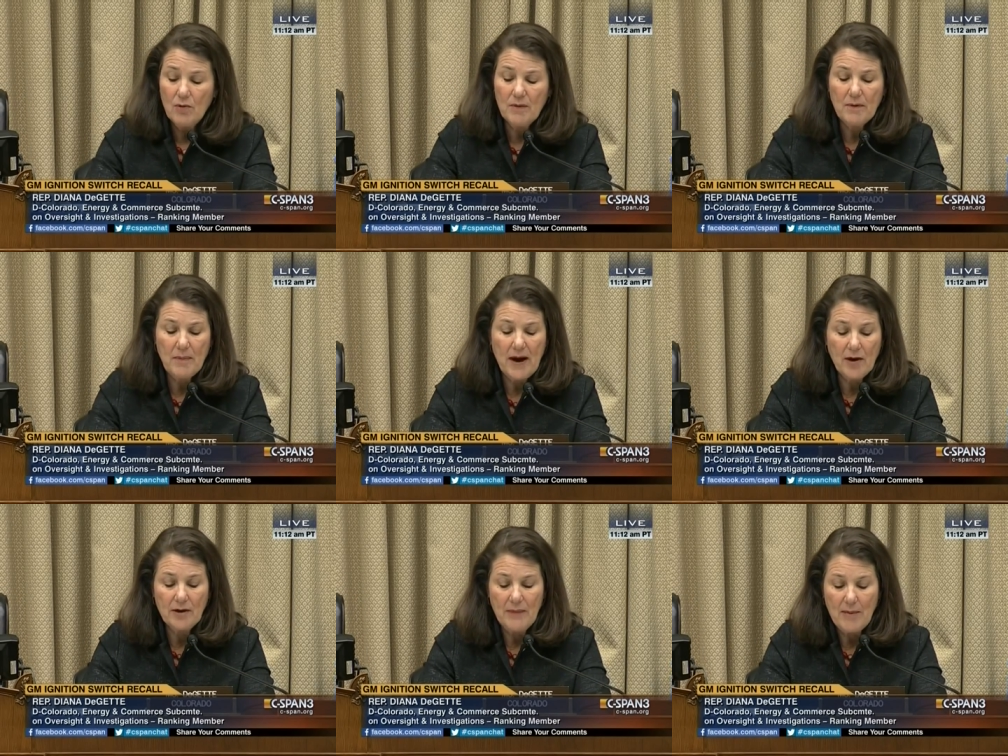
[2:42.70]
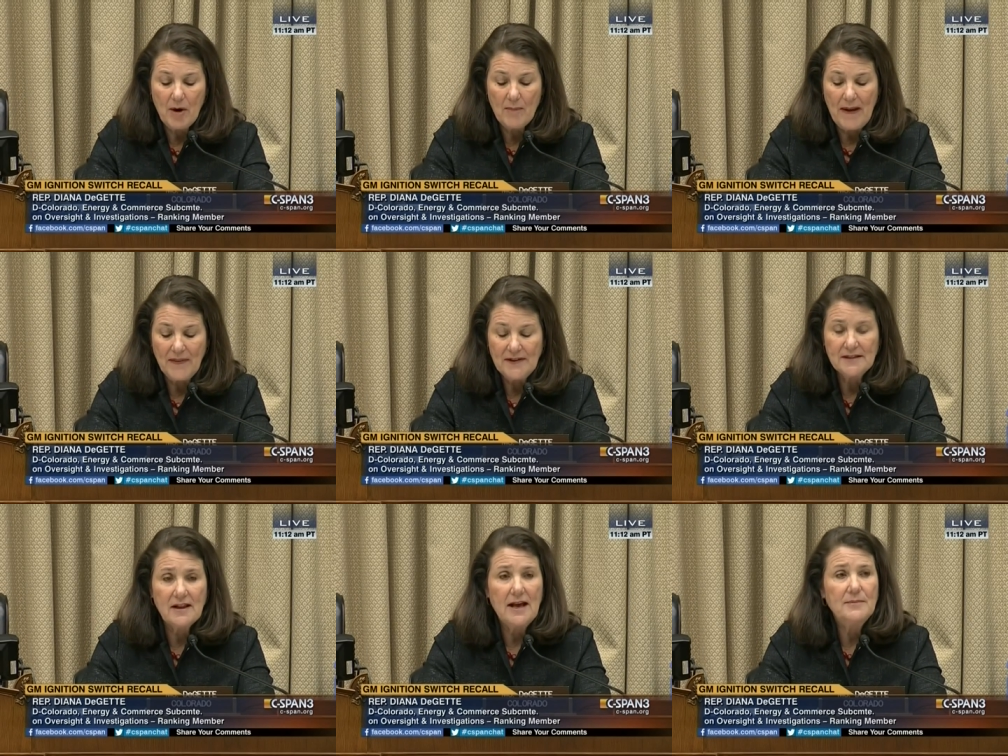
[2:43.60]
we prepared a memo about
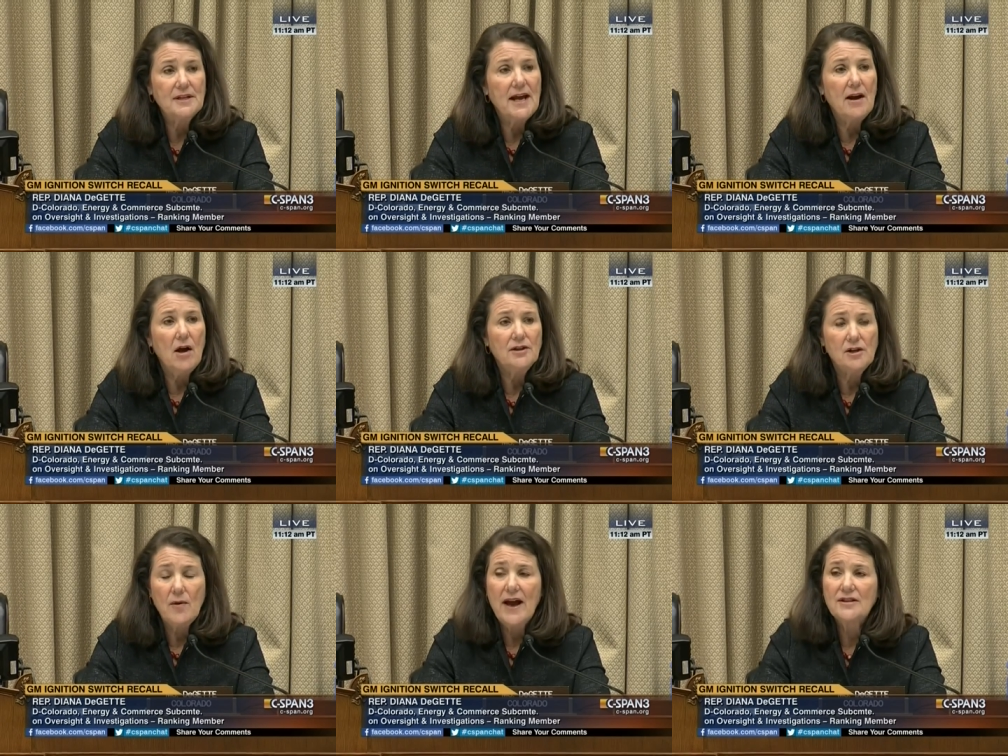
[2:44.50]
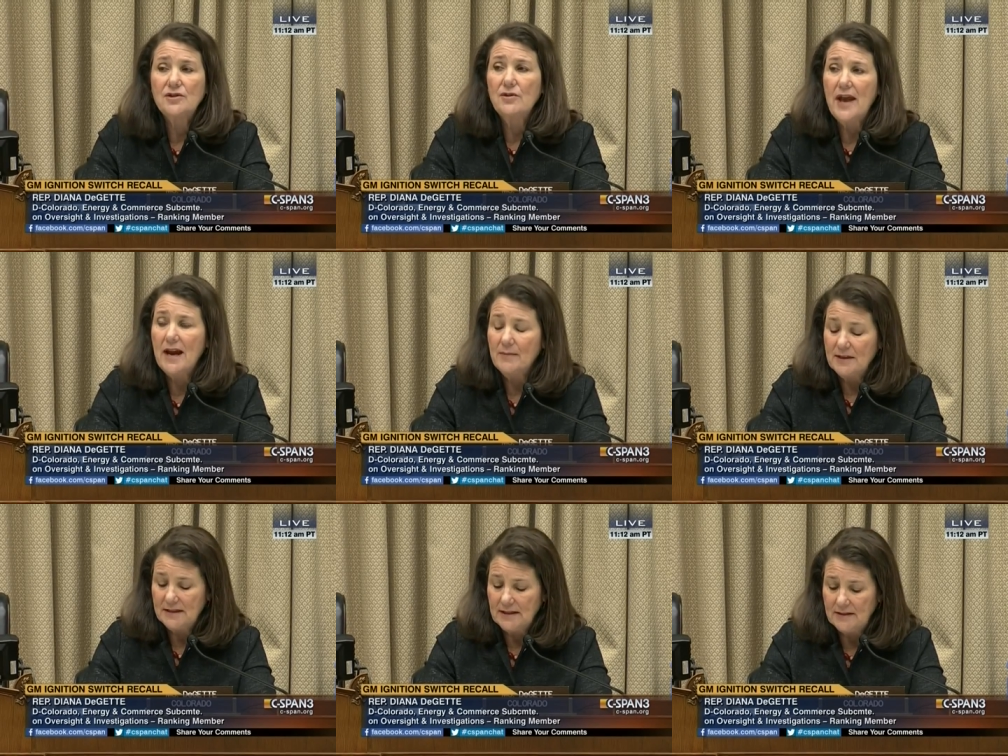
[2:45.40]
these claims. I'd also ask
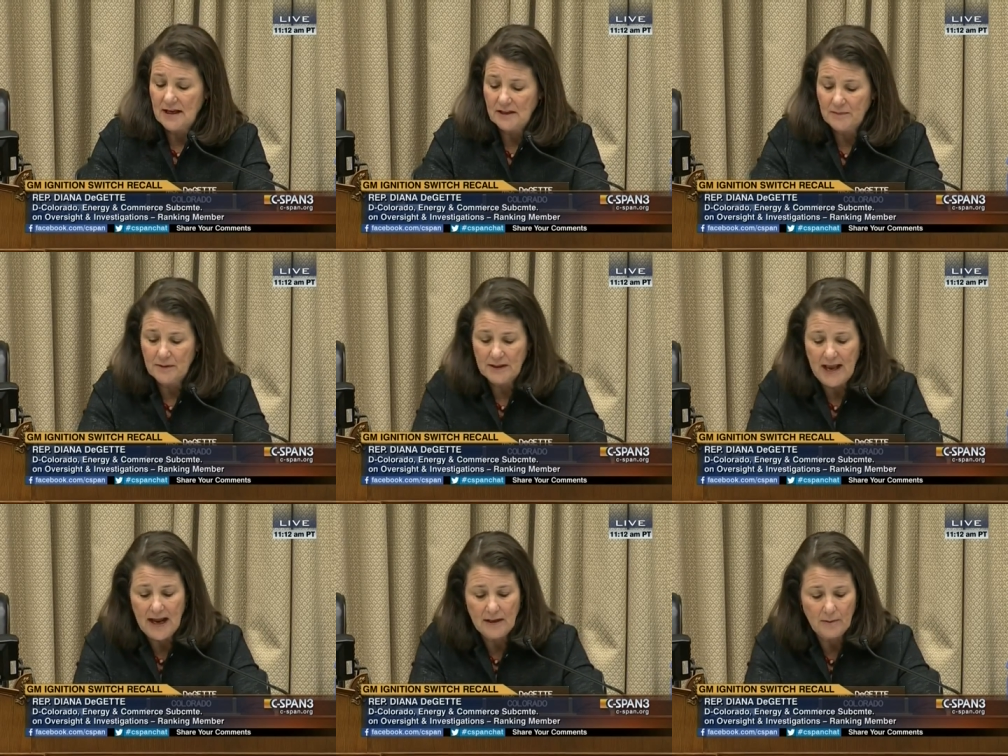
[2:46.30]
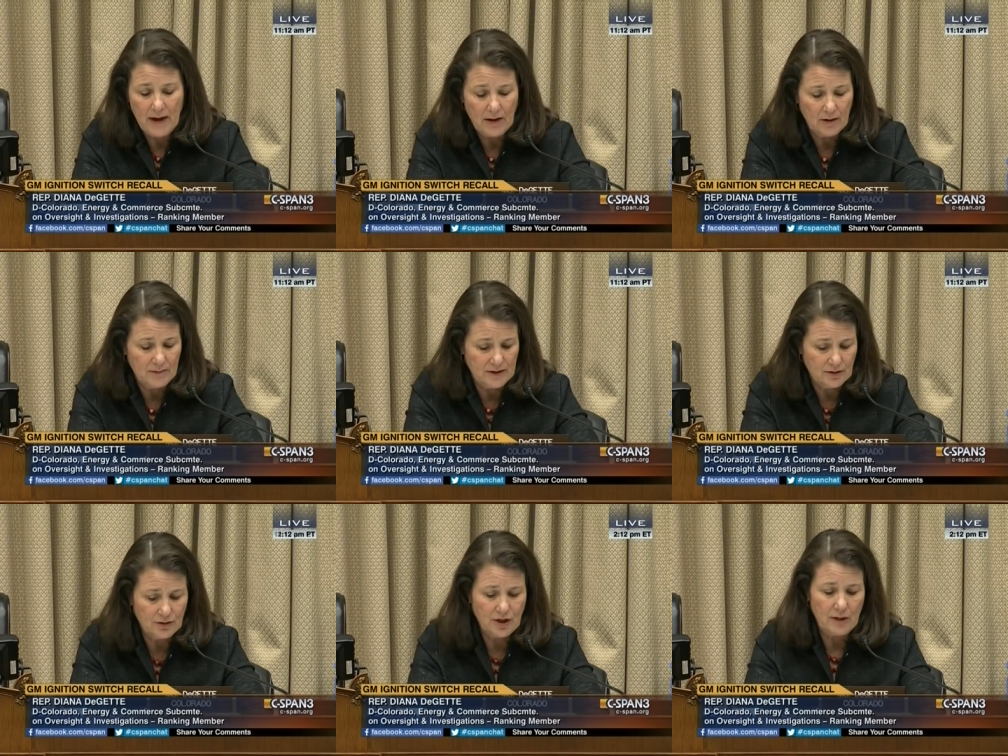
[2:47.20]
unanimous consent to put that in the record,
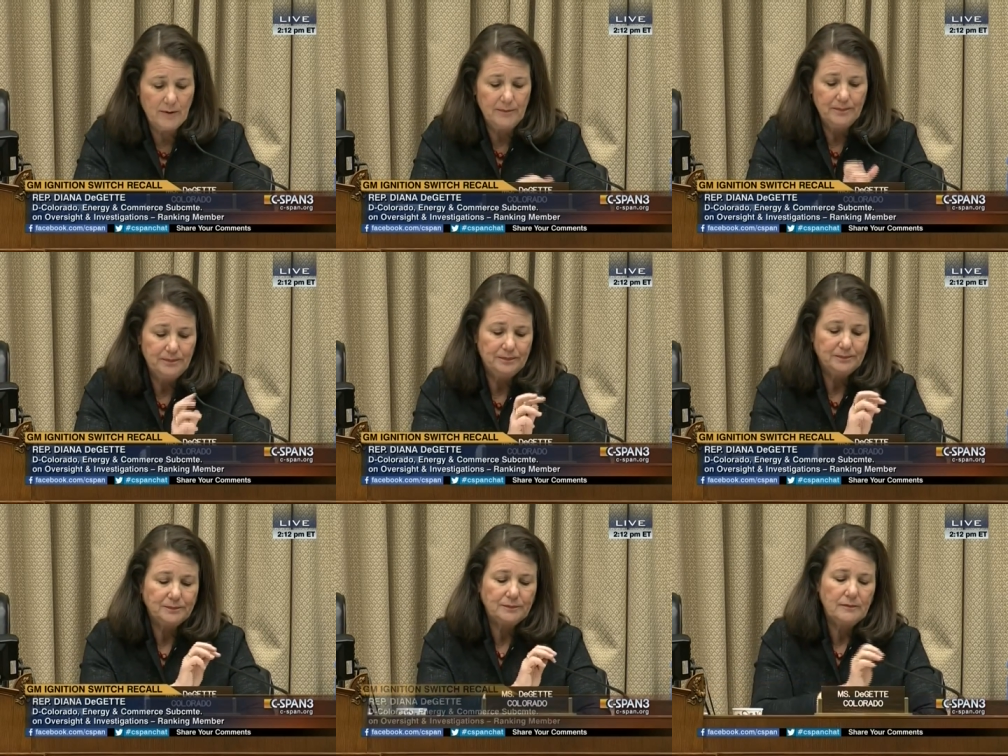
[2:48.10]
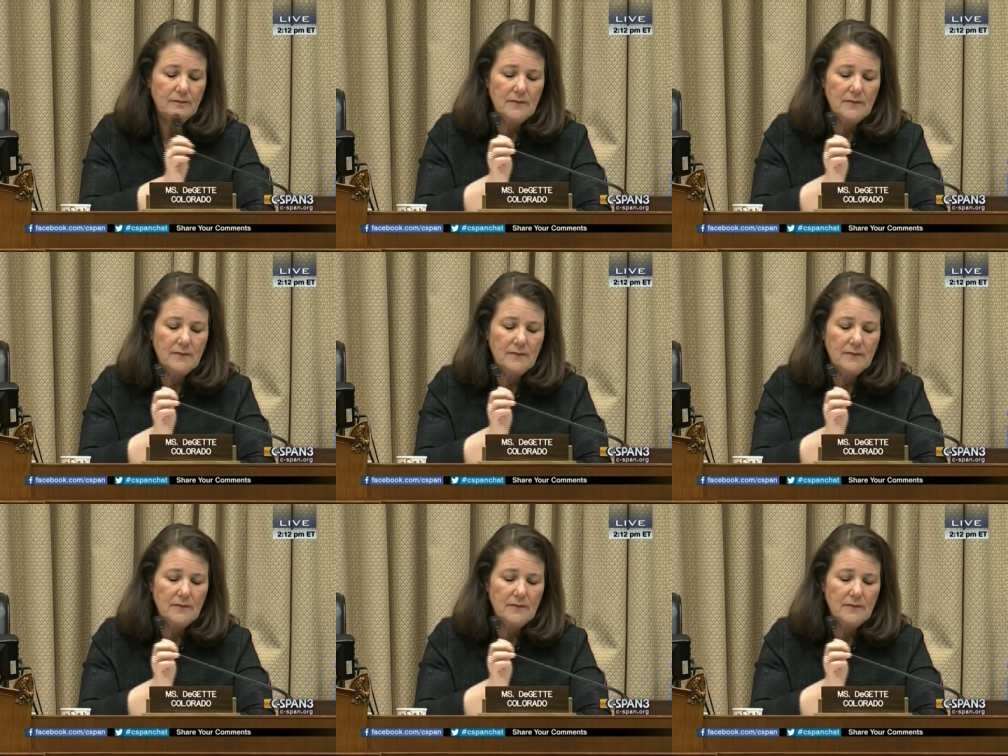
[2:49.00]
Mr. Chairman. Without objection.